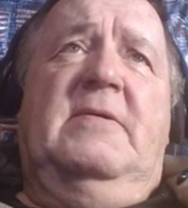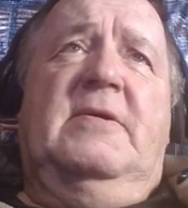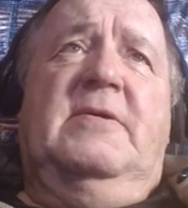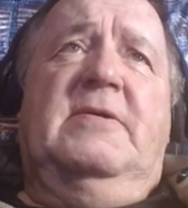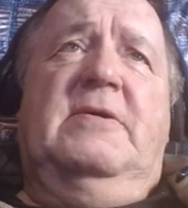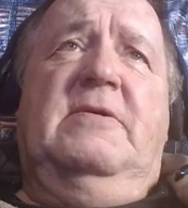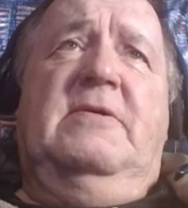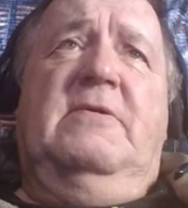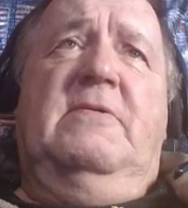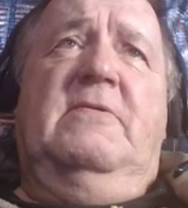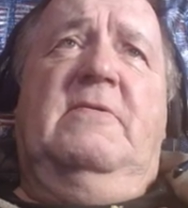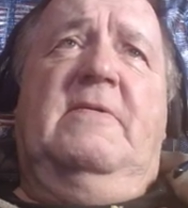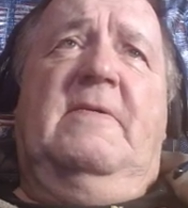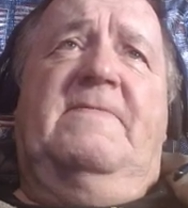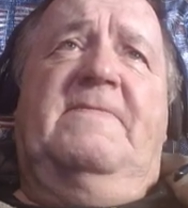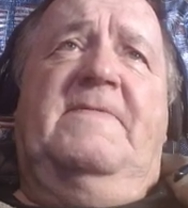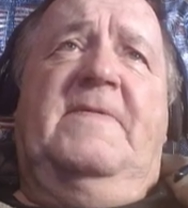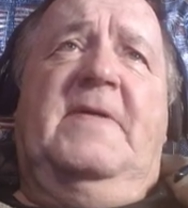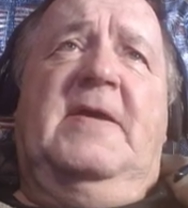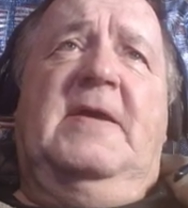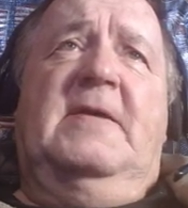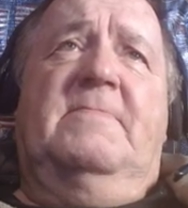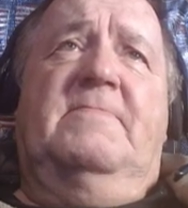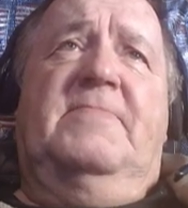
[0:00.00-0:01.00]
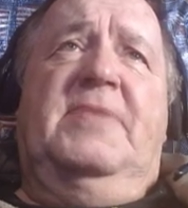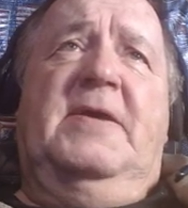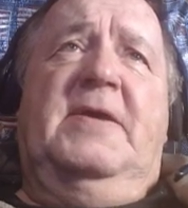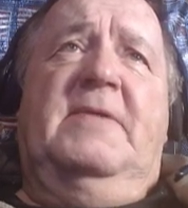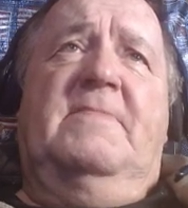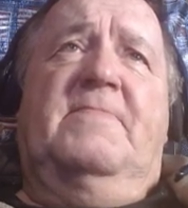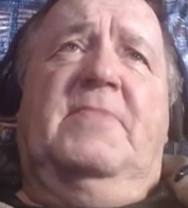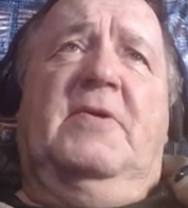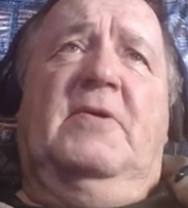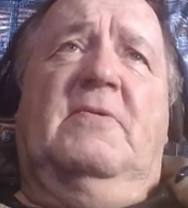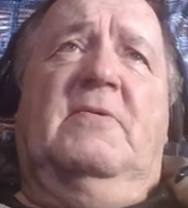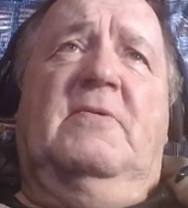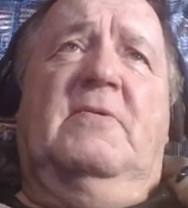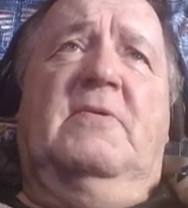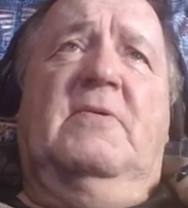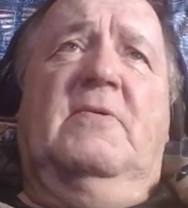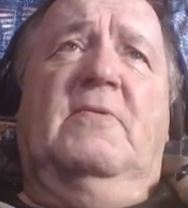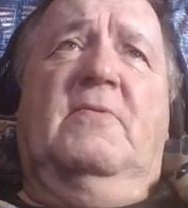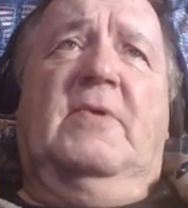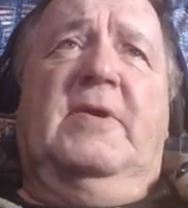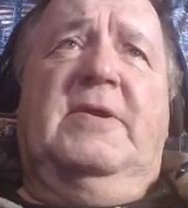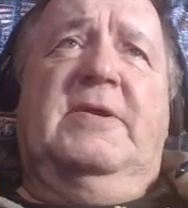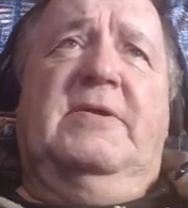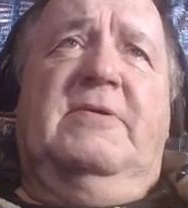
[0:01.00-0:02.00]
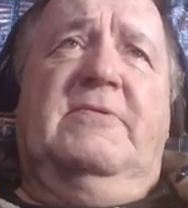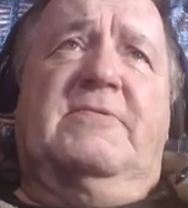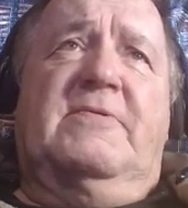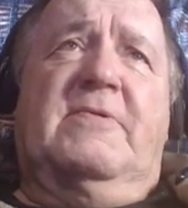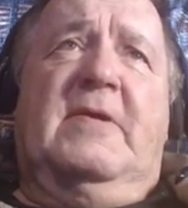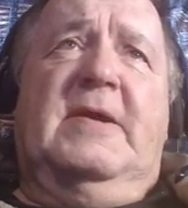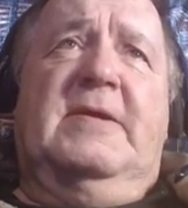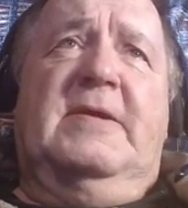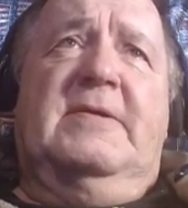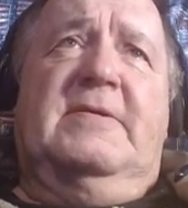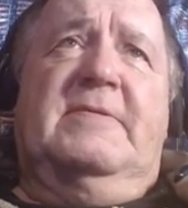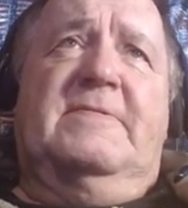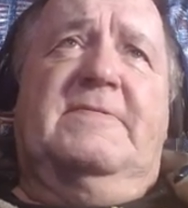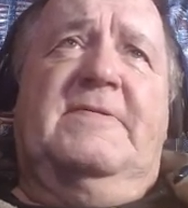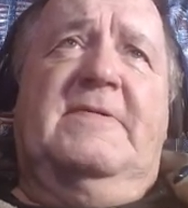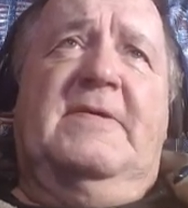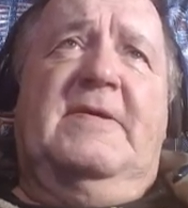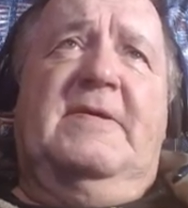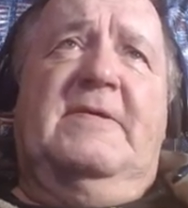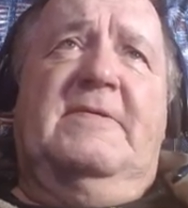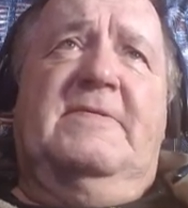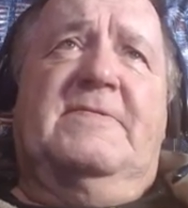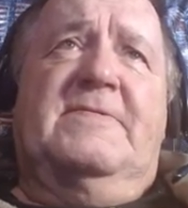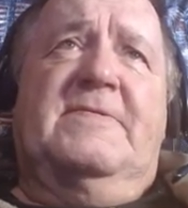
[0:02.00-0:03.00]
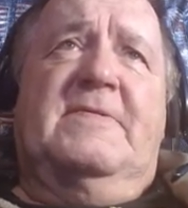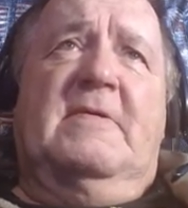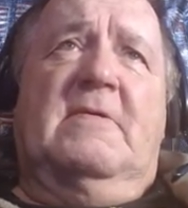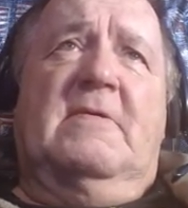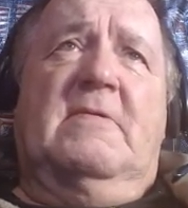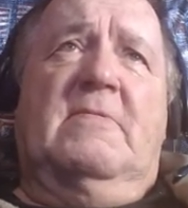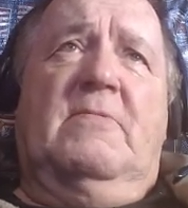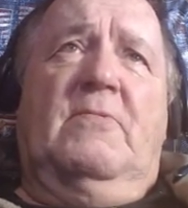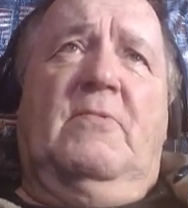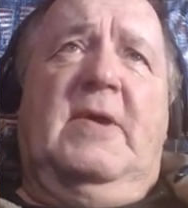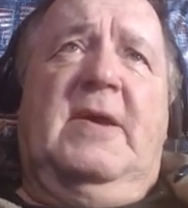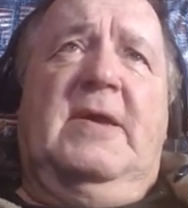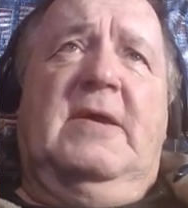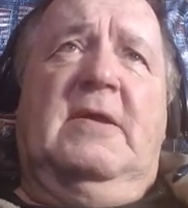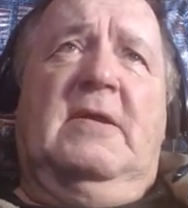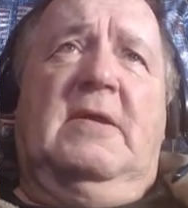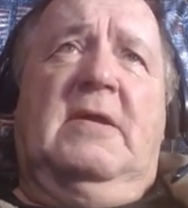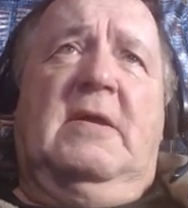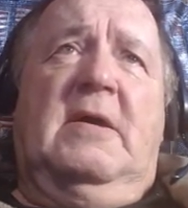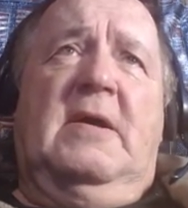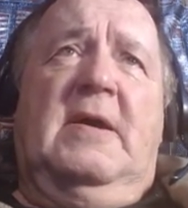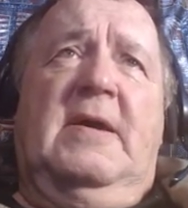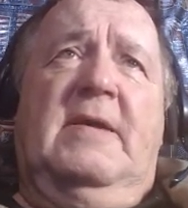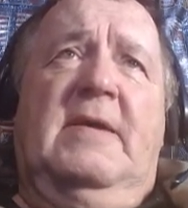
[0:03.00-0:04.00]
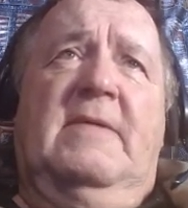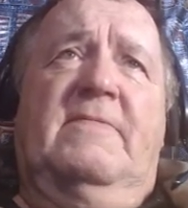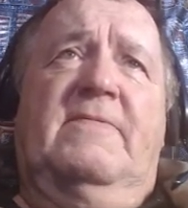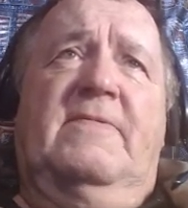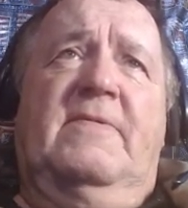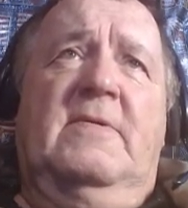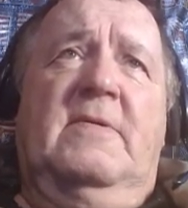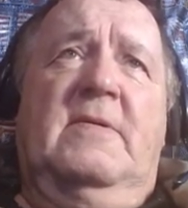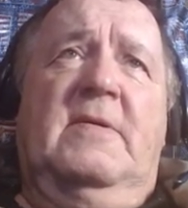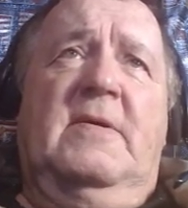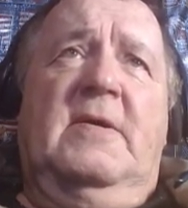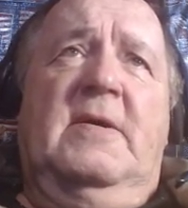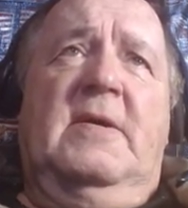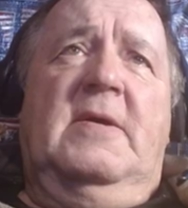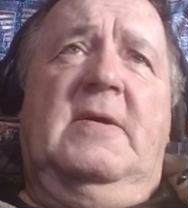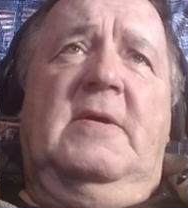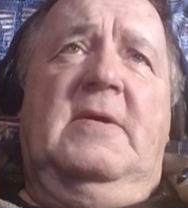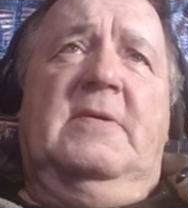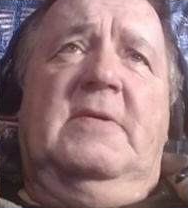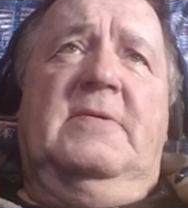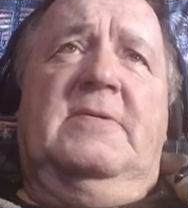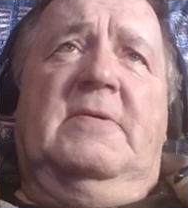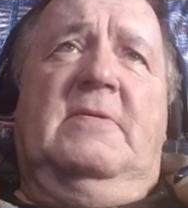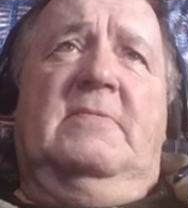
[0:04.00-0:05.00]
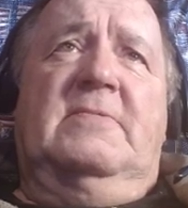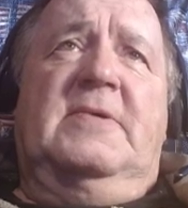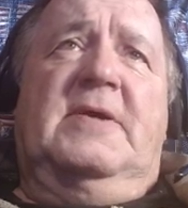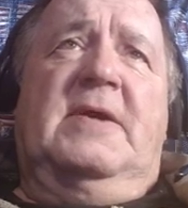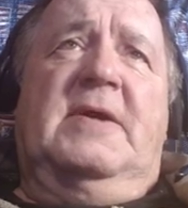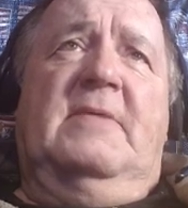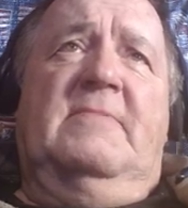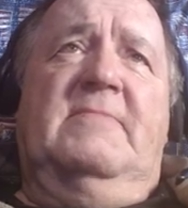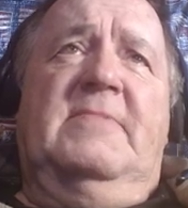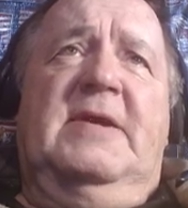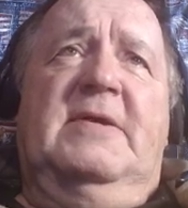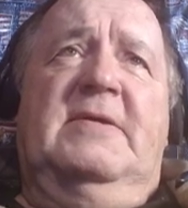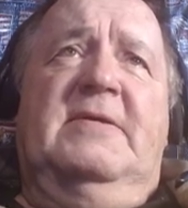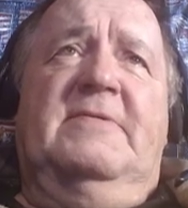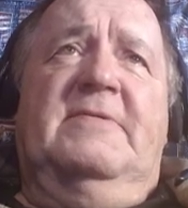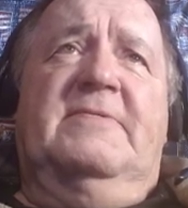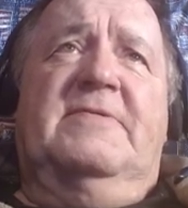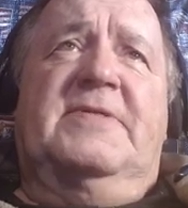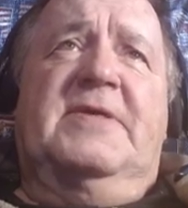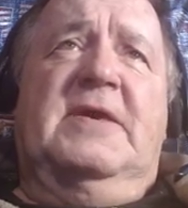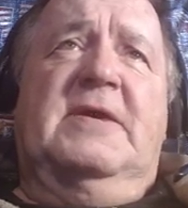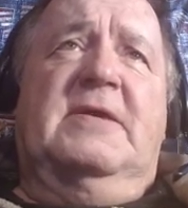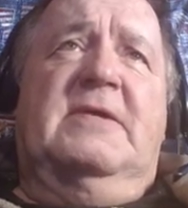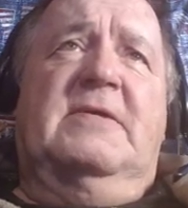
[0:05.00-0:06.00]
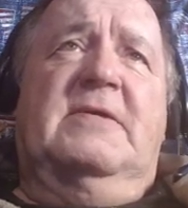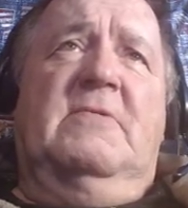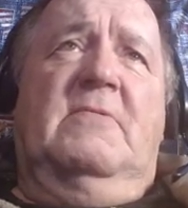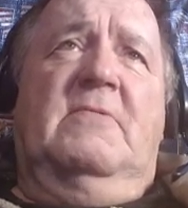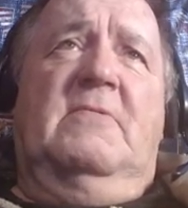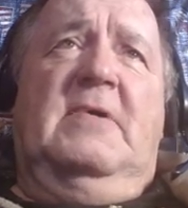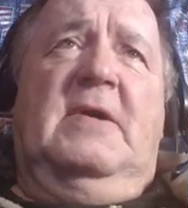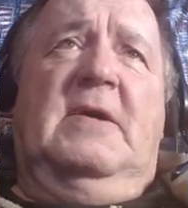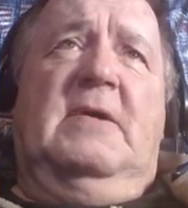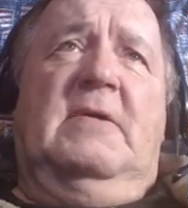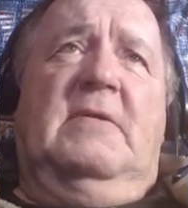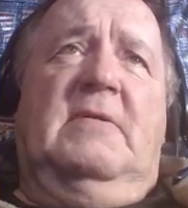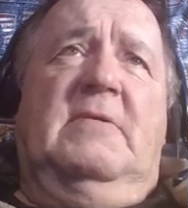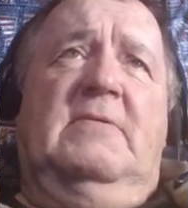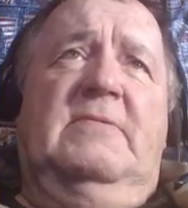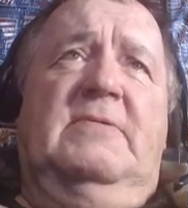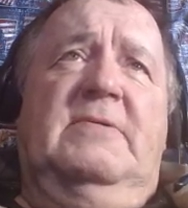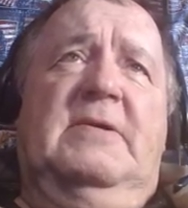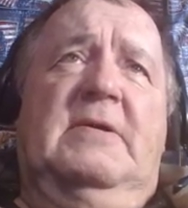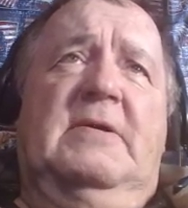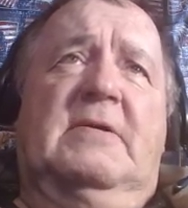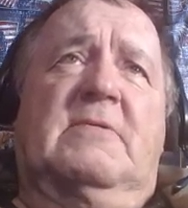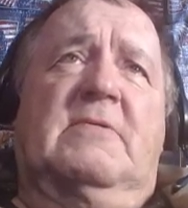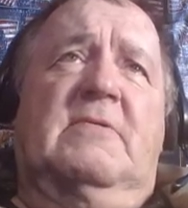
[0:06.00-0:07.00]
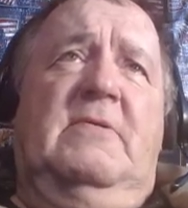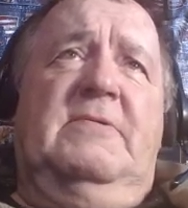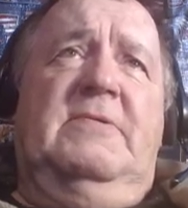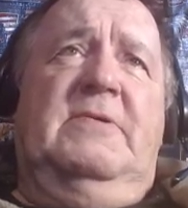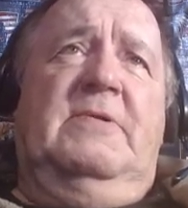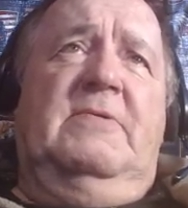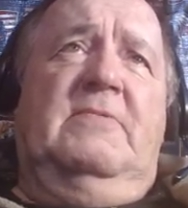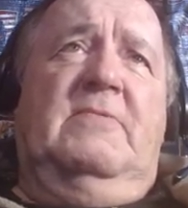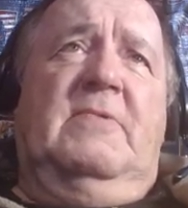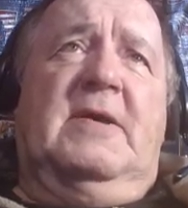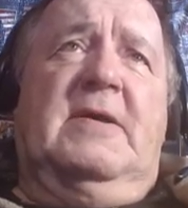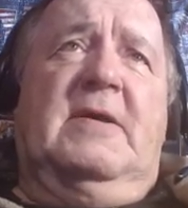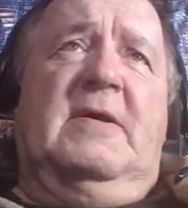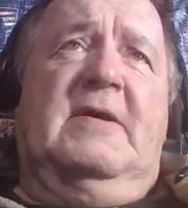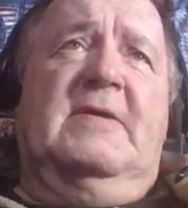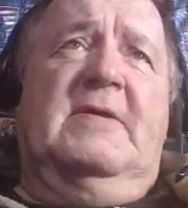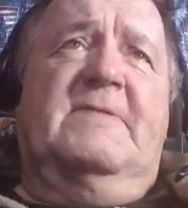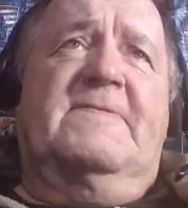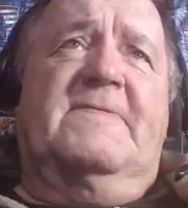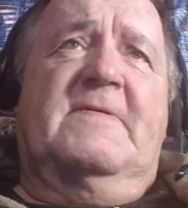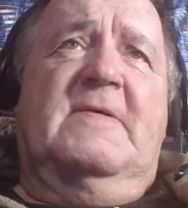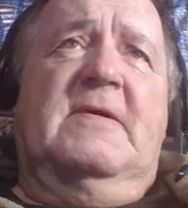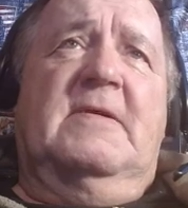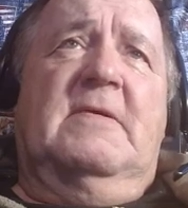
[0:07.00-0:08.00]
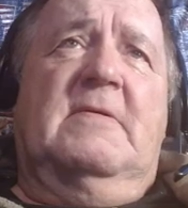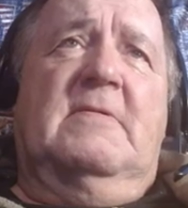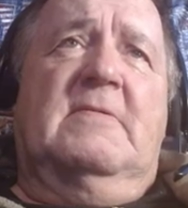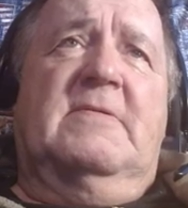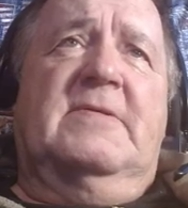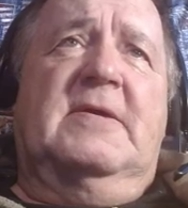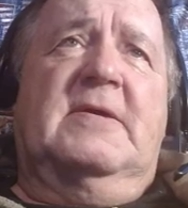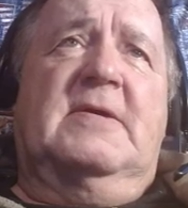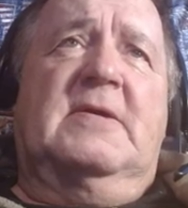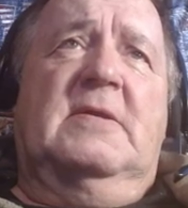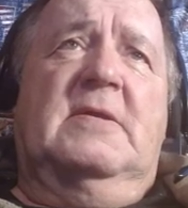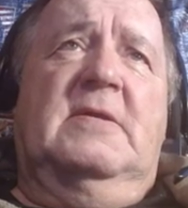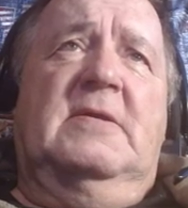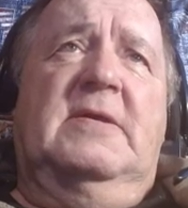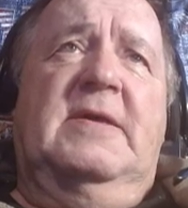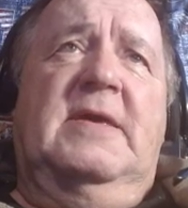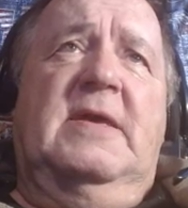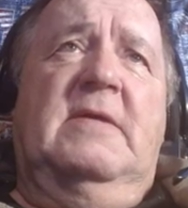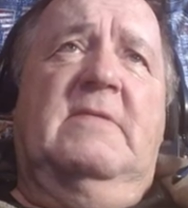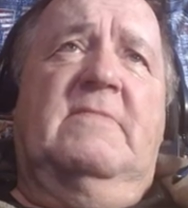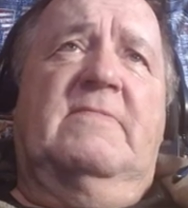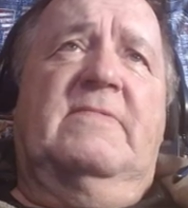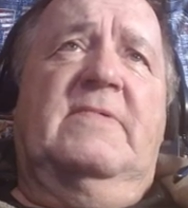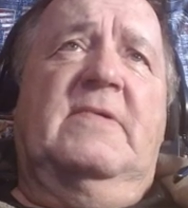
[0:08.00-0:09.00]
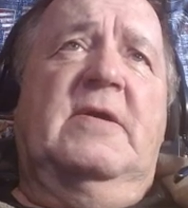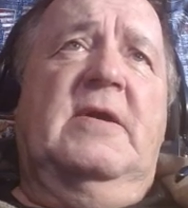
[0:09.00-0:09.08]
You offend people when you try to change their way of life. Don't come in and think, well, they're going to do what I say or they can leave.